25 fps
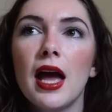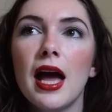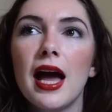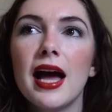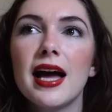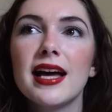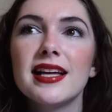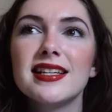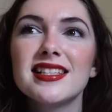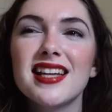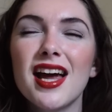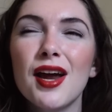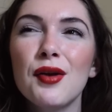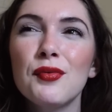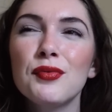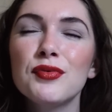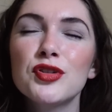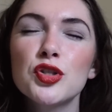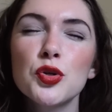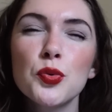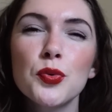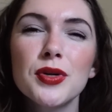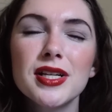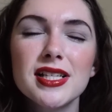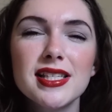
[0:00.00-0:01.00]
And I
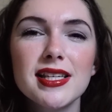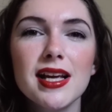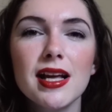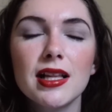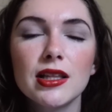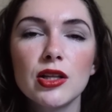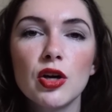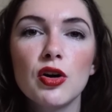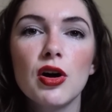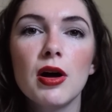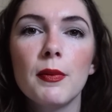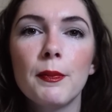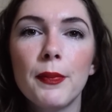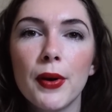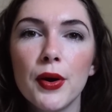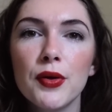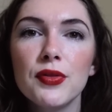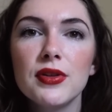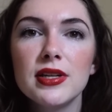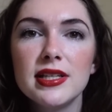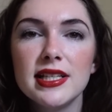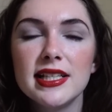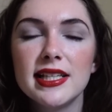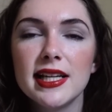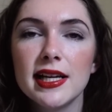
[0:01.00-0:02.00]
don't want to say a lot about
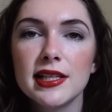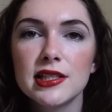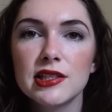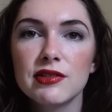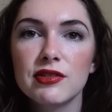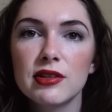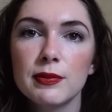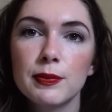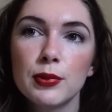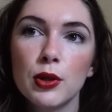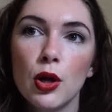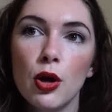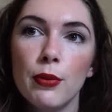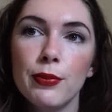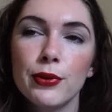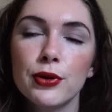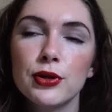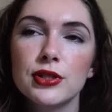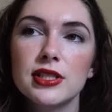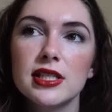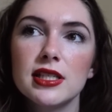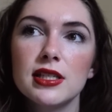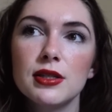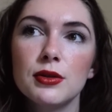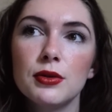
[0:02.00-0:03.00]
the details of the plot,
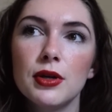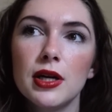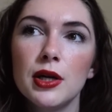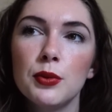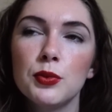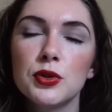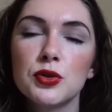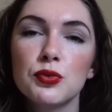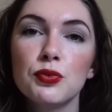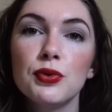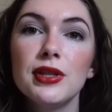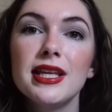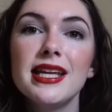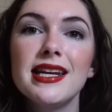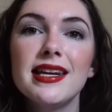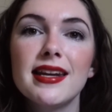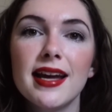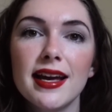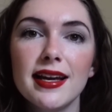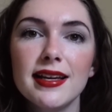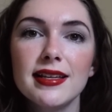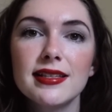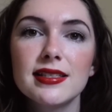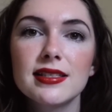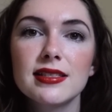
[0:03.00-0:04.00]
because it was really
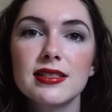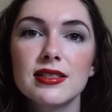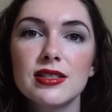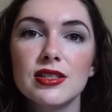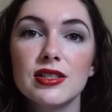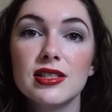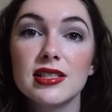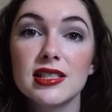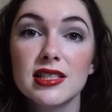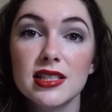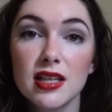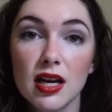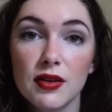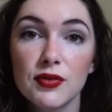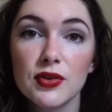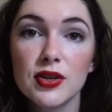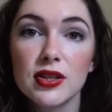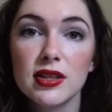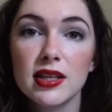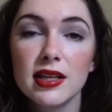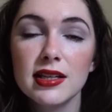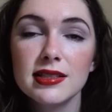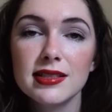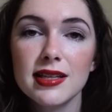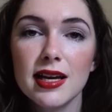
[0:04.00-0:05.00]
nice to discover
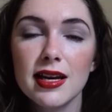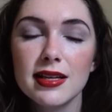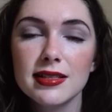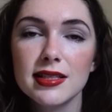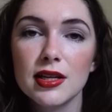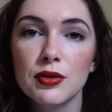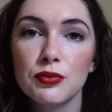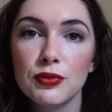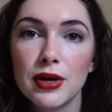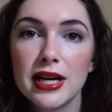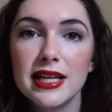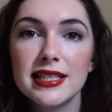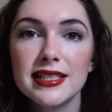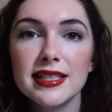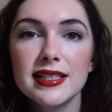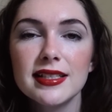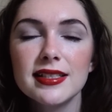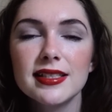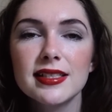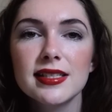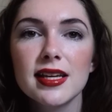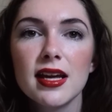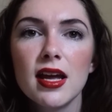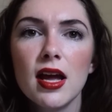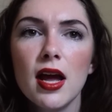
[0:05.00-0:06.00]
things as I read
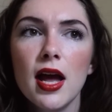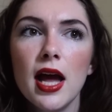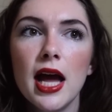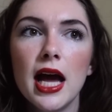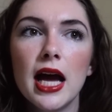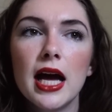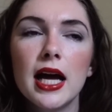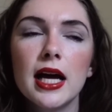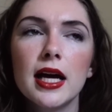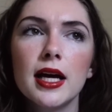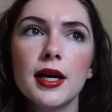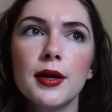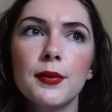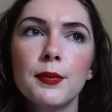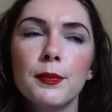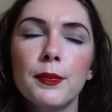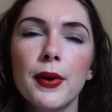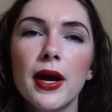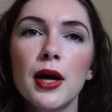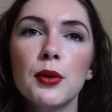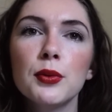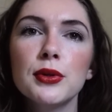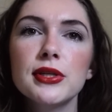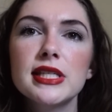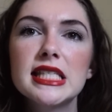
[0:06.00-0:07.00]
it, but
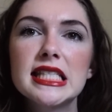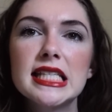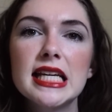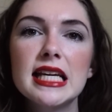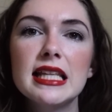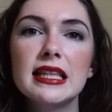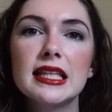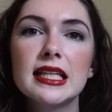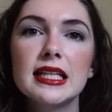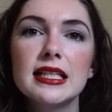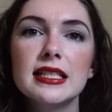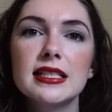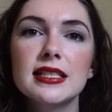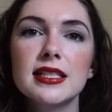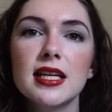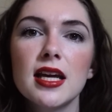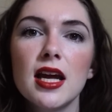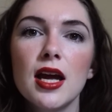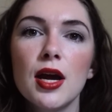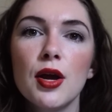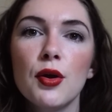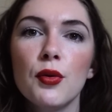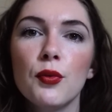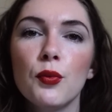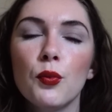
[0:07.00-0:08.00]
I will say that
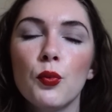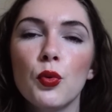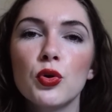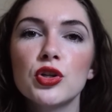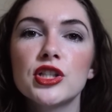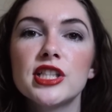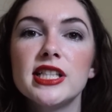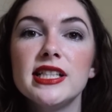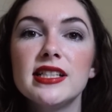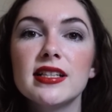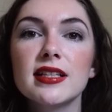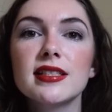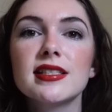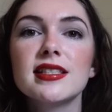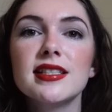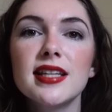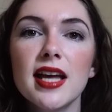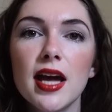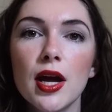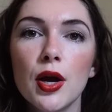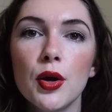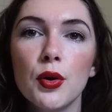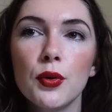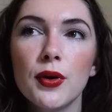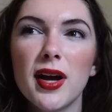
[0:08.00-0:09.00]
what she does
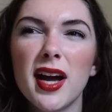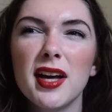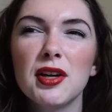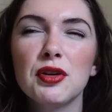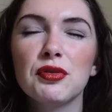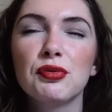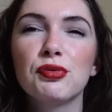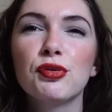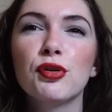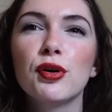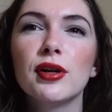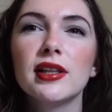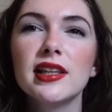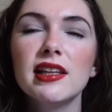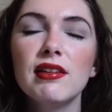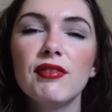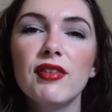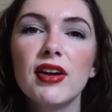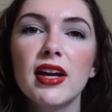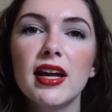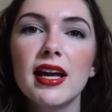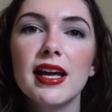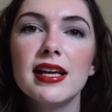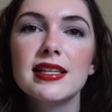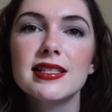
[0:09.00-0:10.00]
now, kind of for a
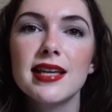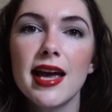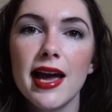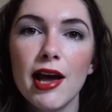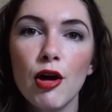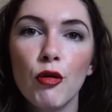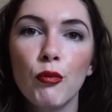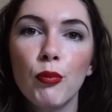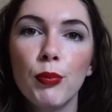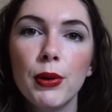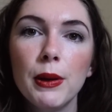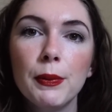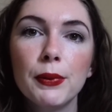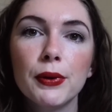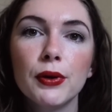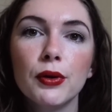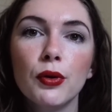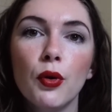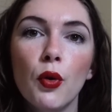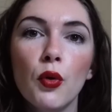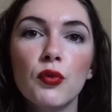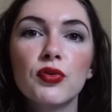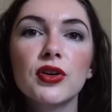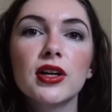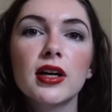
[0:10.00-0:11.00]
living, is help people
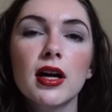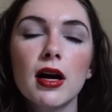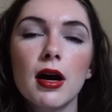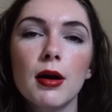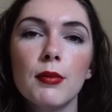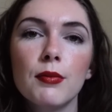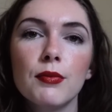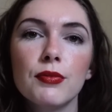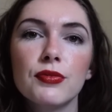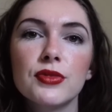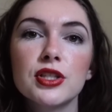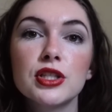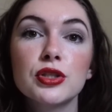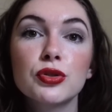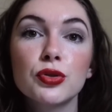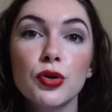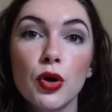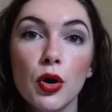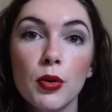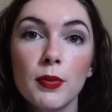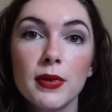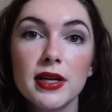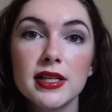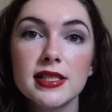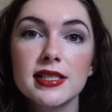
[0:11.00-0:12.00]
overcome the
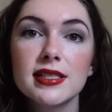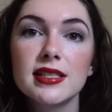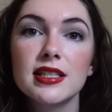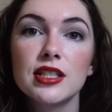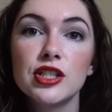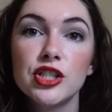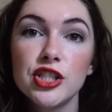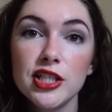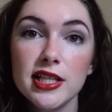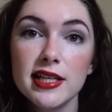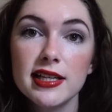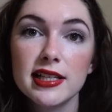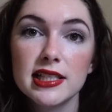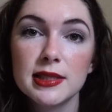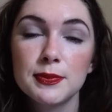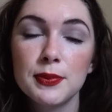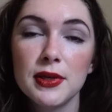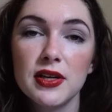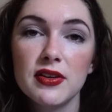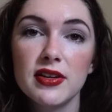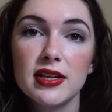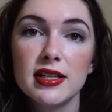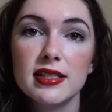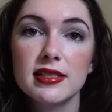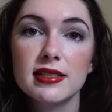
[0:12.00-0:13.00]
traumas that she
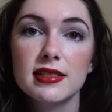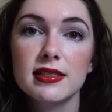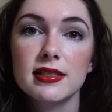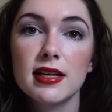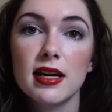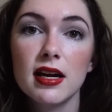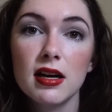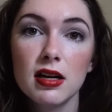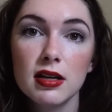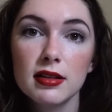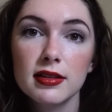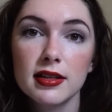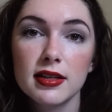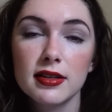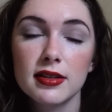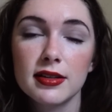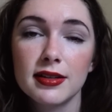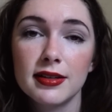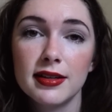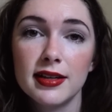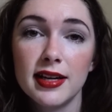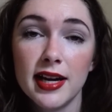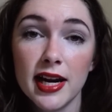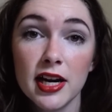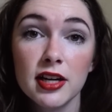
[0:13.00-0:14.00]
experienced earlier
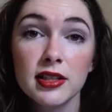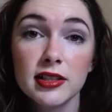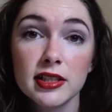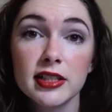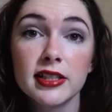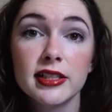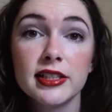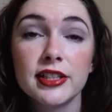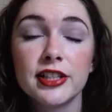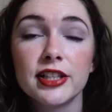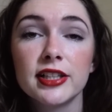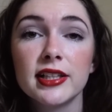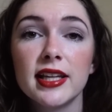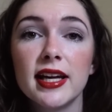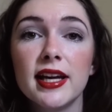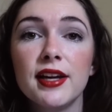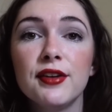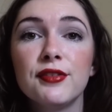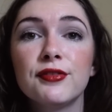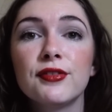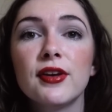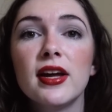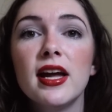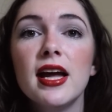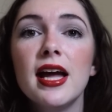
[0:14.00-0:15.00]
in her
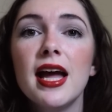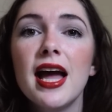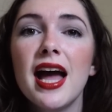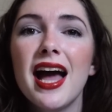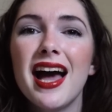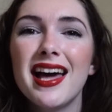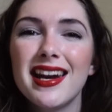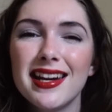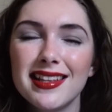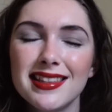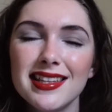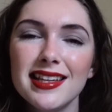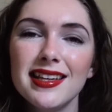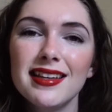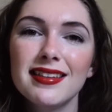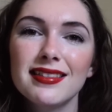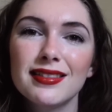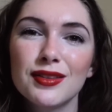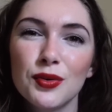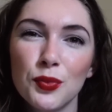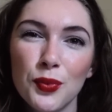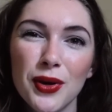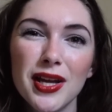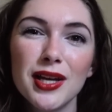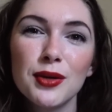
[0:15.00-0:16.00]
life, and I think
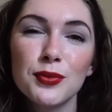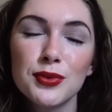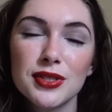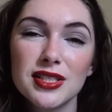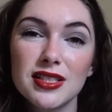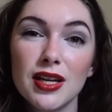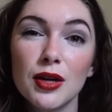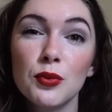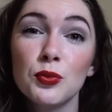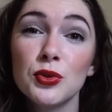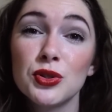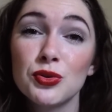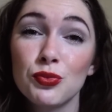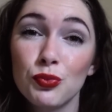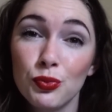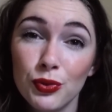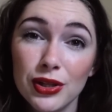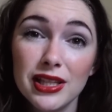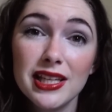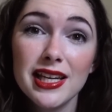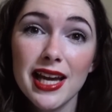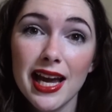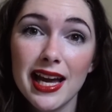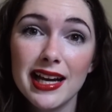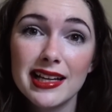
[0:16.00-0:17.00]
the way it was done was
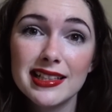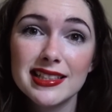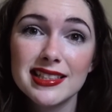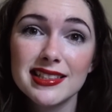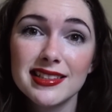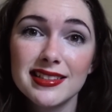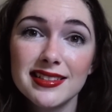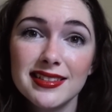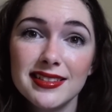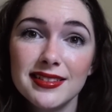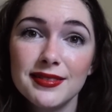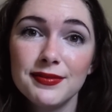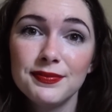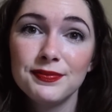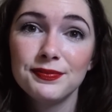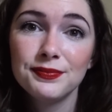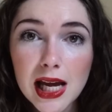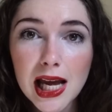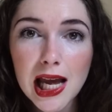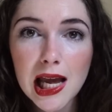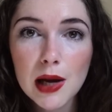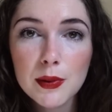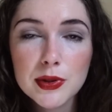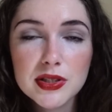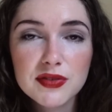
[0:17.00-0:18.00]
really excellent.
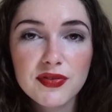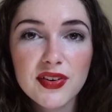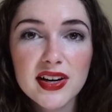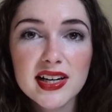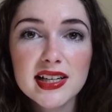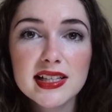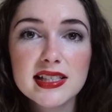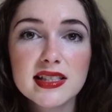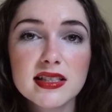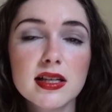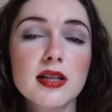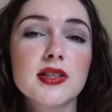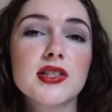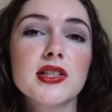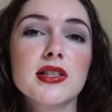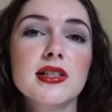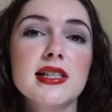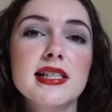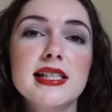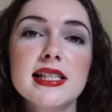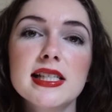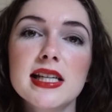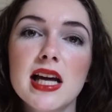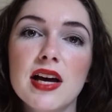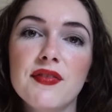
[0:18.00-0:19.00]
It was very subtle,
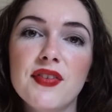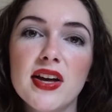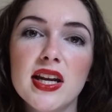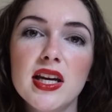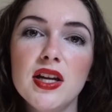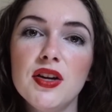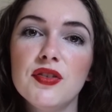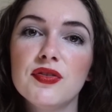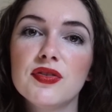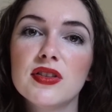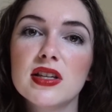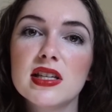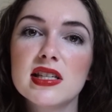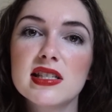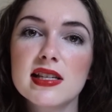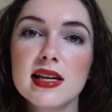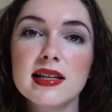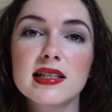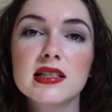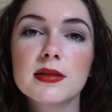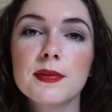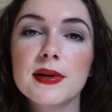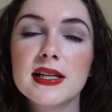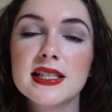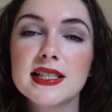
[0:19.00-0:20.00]
it didn't have any of the
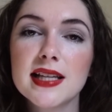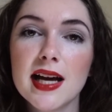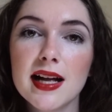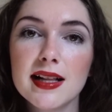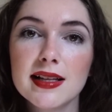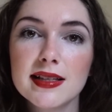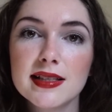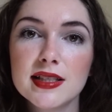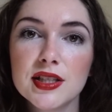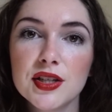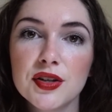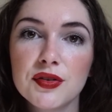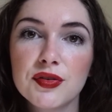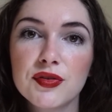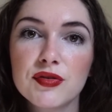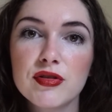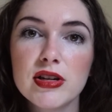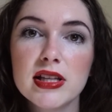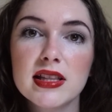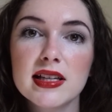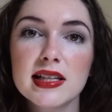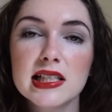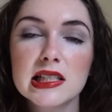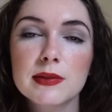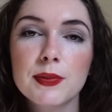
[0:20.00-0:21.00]
sentimentality of 3
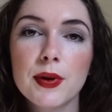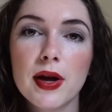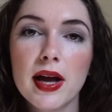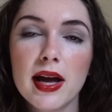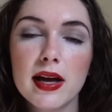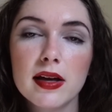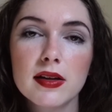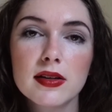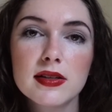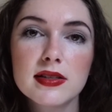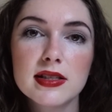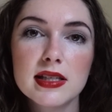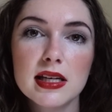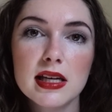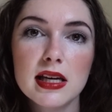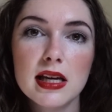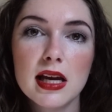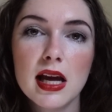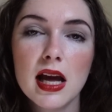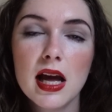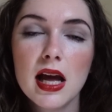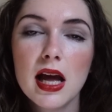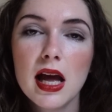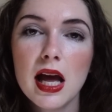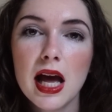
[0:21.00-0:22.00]
Things About
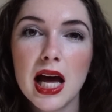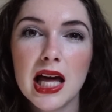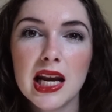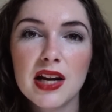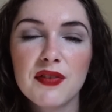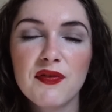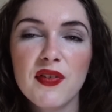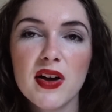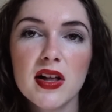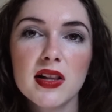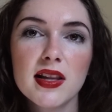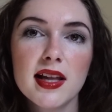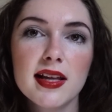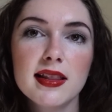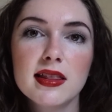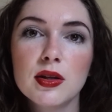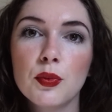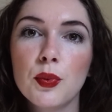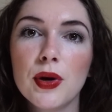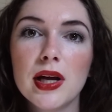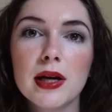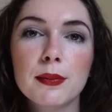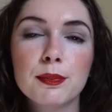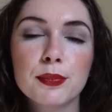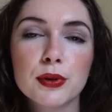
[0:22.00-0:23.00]
Elsie, and I felt like the
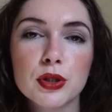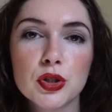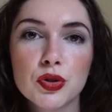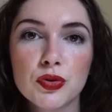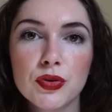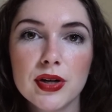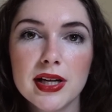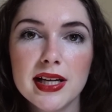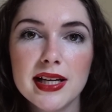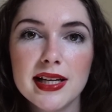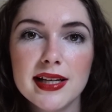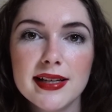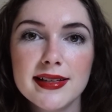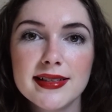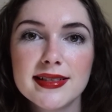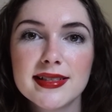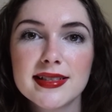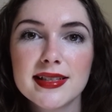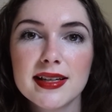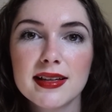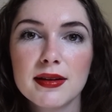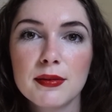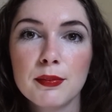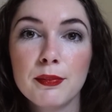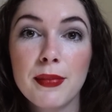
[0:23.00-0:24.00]
way it portrayed
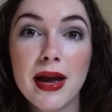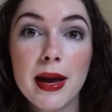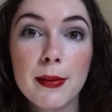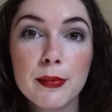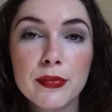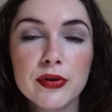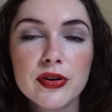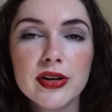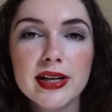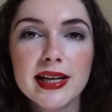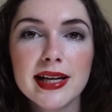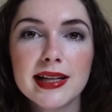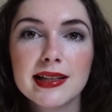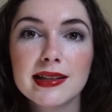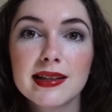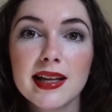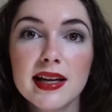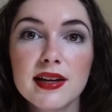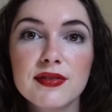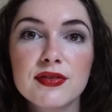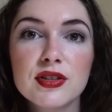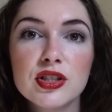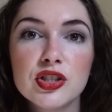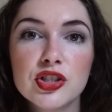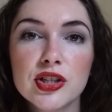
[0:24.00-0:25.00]
memory and
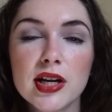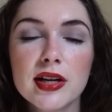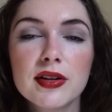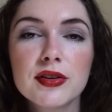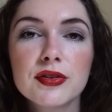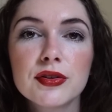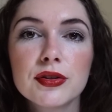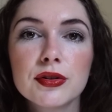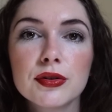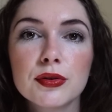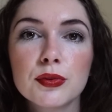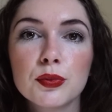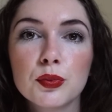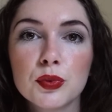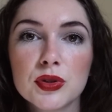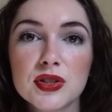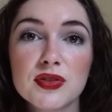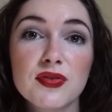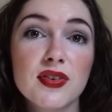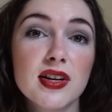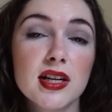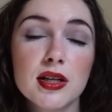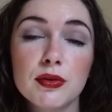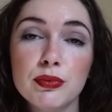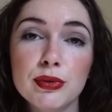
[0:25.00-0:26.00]
life in general was
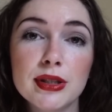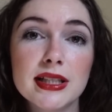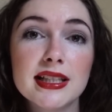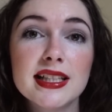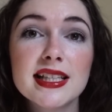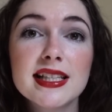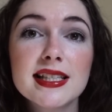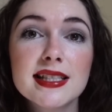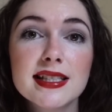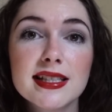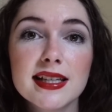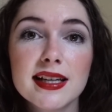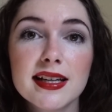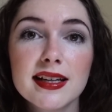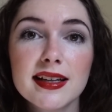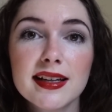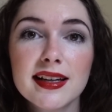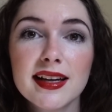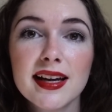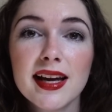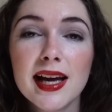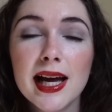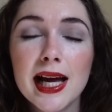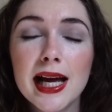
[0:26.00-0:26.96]
very realistic.